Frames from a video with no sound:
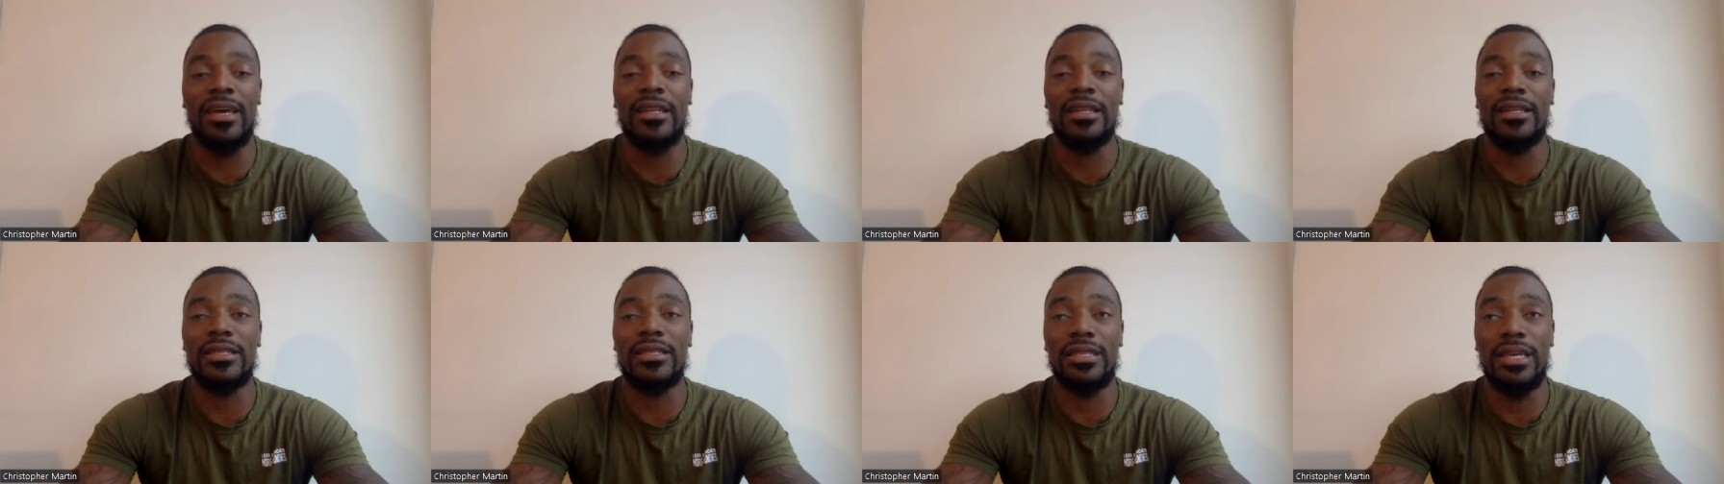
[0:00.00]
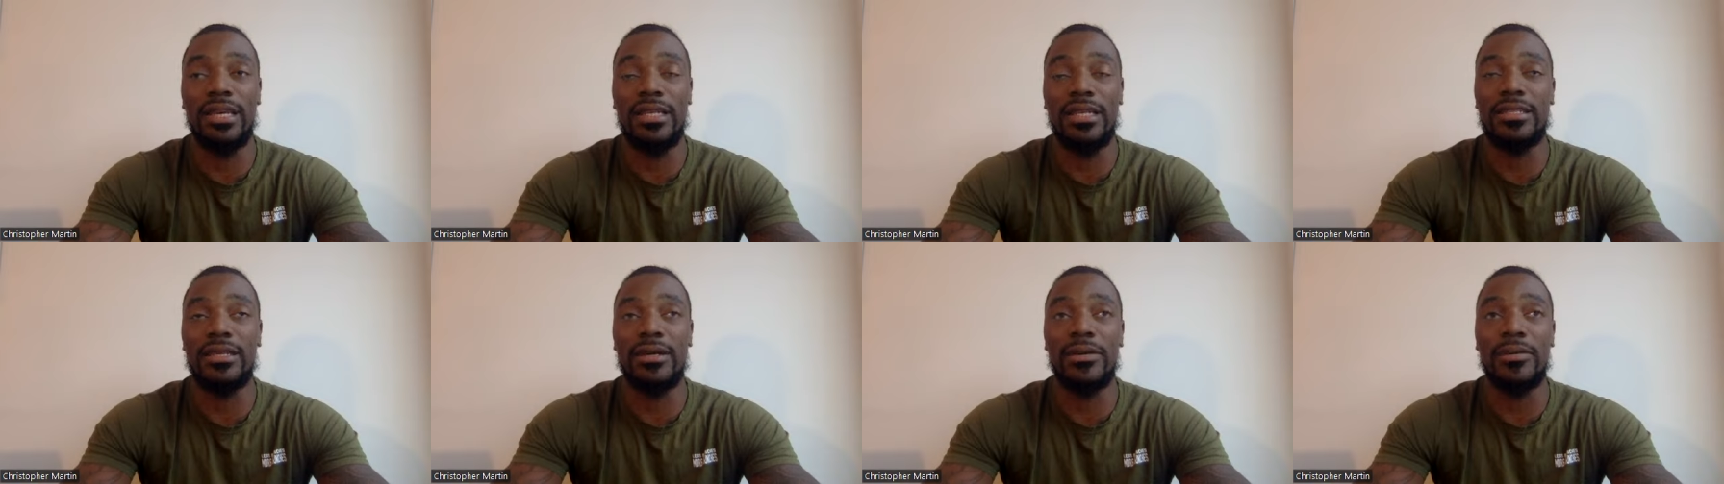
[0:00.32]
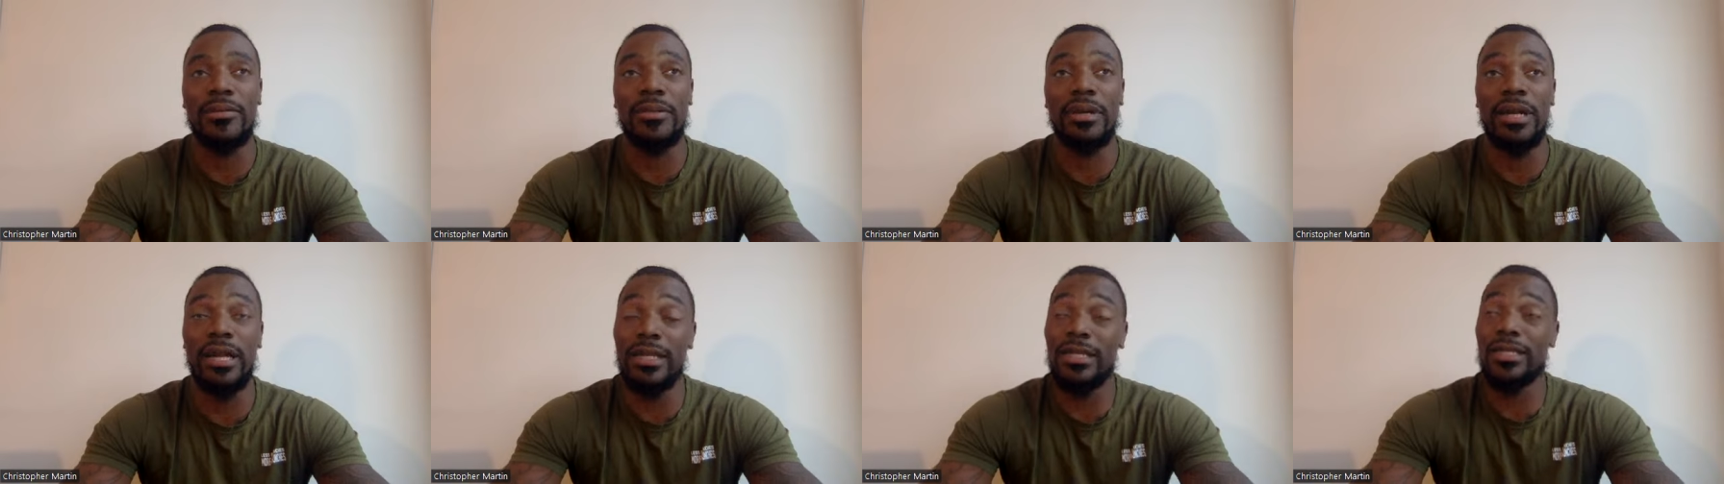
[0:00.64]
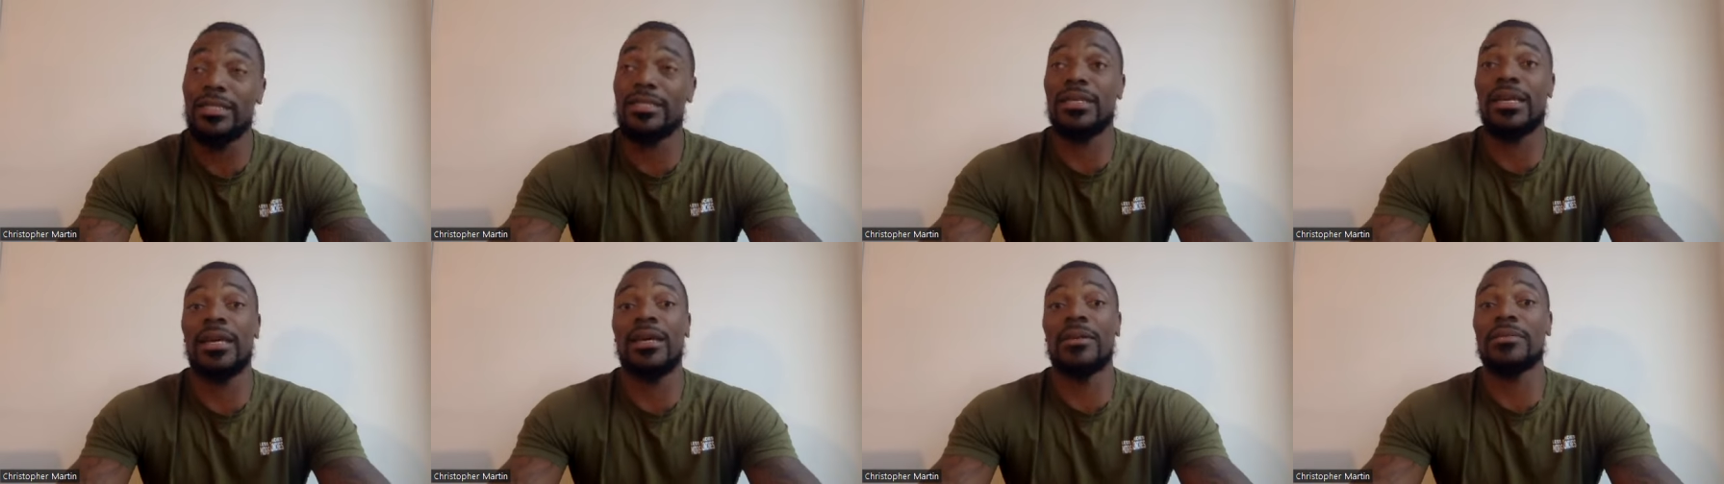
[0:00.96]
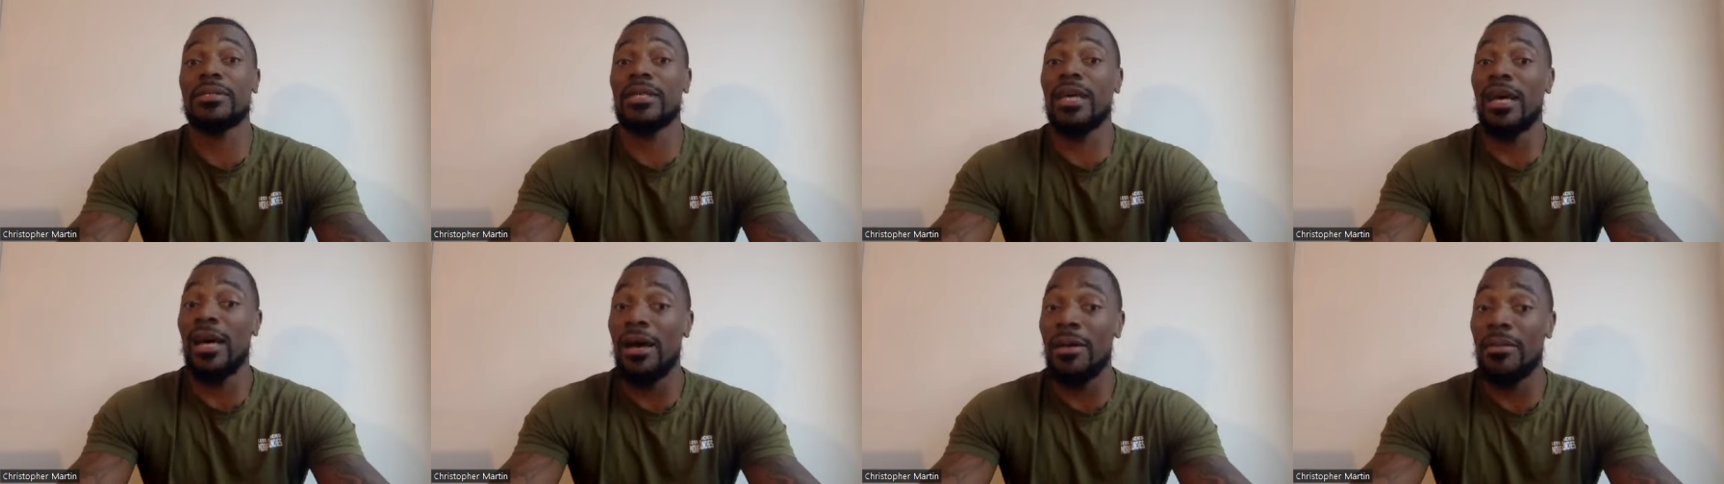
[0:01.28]
and, attention, but at the same
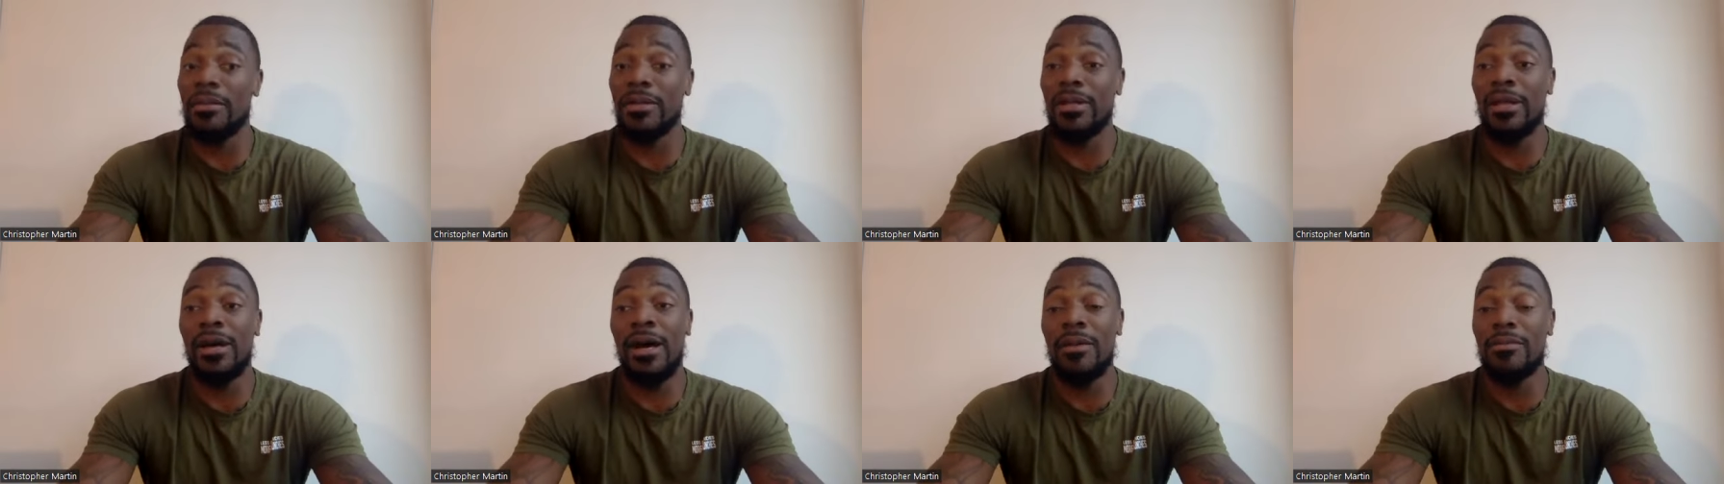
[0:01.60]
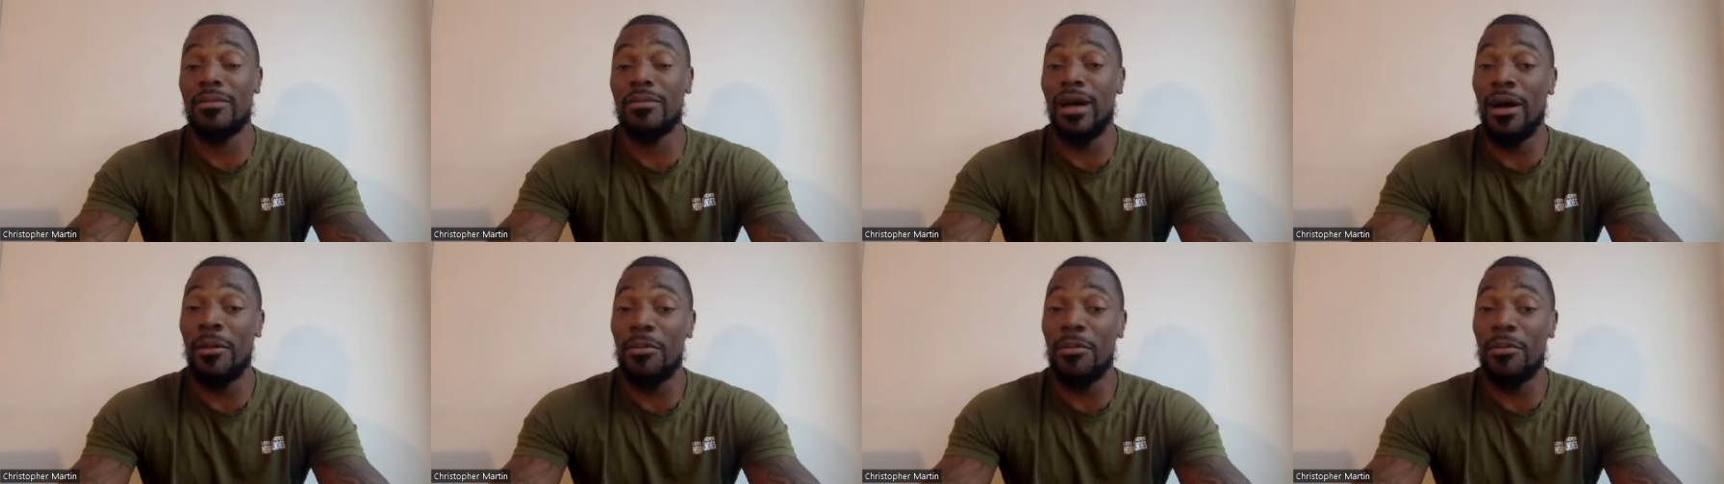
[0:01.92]
time, now I'm,